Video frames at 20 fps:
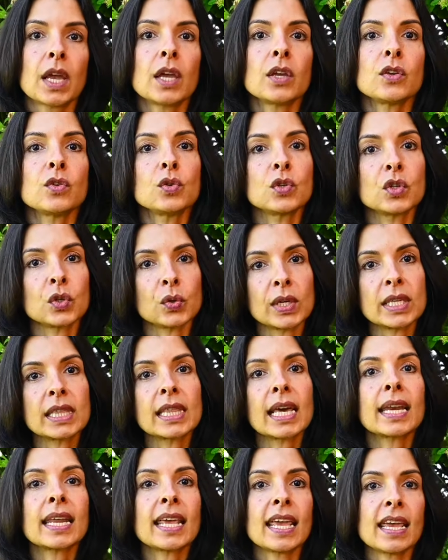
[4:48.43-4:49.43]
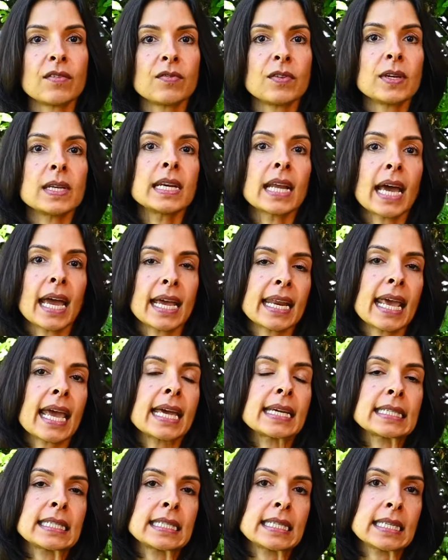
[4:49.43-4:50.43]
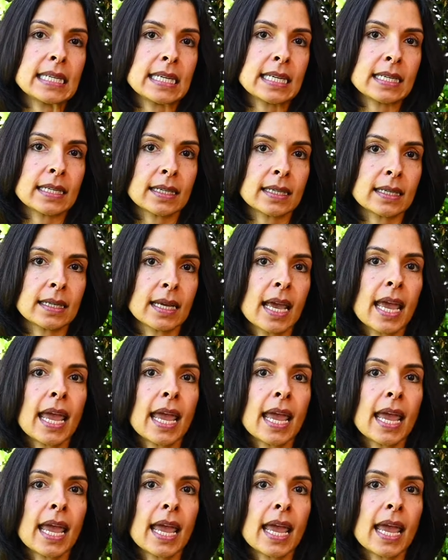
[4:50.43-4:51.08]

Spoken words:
You drink that every night as needed,